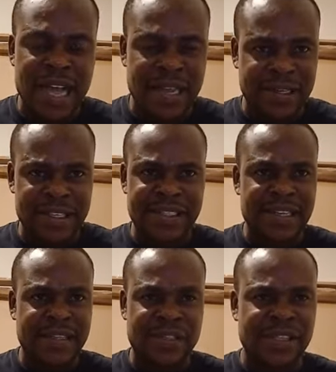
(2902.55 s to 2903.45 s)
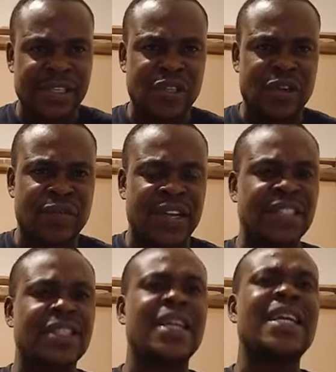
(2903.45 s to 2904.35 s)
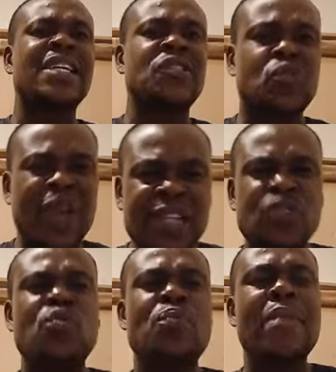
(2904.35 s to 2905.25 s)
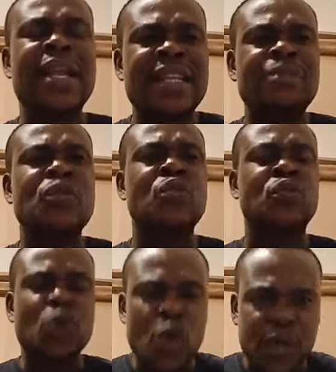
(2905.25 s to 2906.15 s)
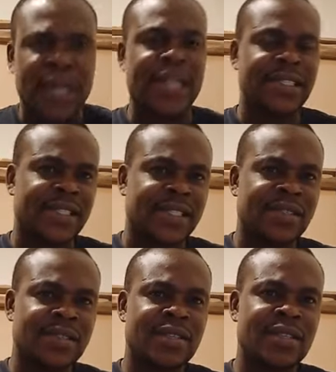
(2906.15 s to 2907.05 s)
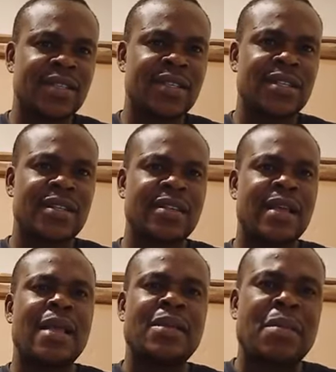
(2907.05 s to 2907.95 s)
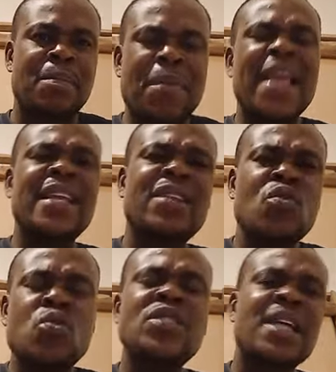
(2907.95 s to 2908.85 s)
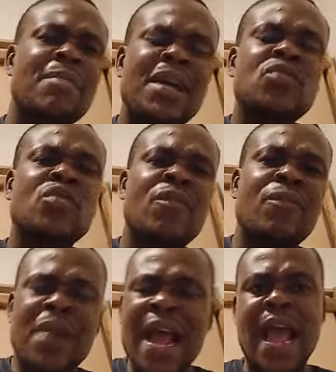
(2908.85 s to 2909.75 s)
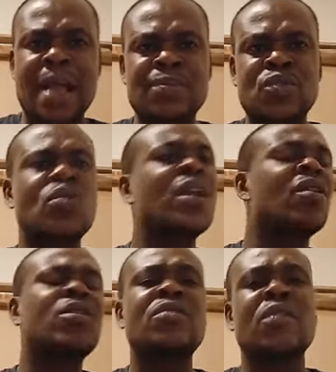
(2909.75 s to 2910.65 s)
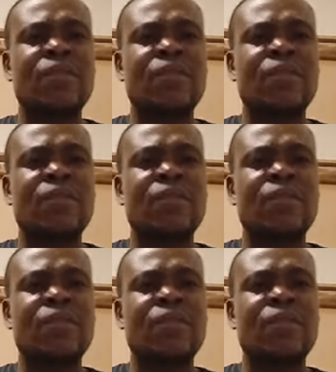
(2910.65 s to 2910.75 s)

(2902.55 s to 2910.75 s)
Christian Association of Nigeria, trying to make them to talk less, paying huge amount of bribes to a lot of